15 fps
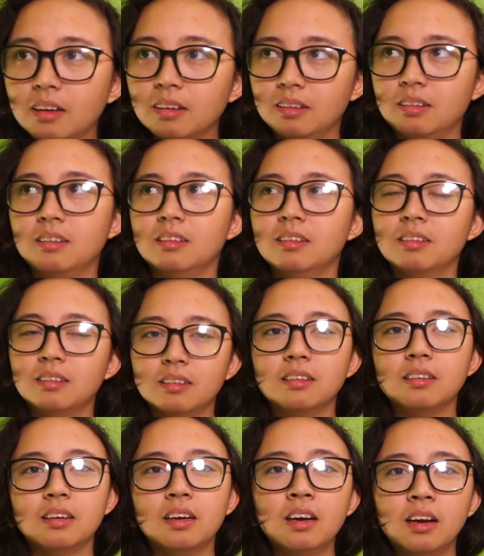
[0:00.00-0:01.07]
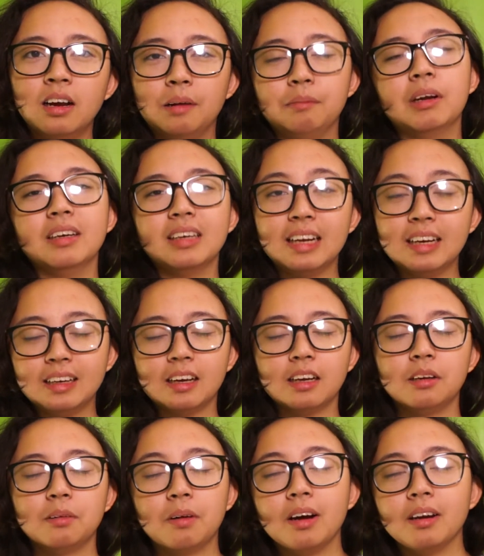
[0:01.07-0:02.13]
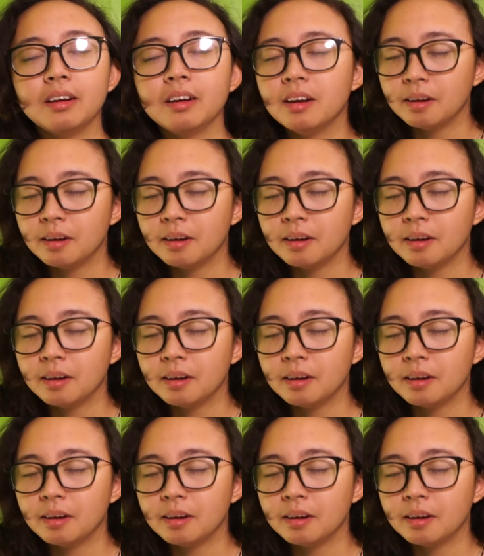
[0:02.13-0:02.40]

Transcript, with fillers: I'm not dating anyone.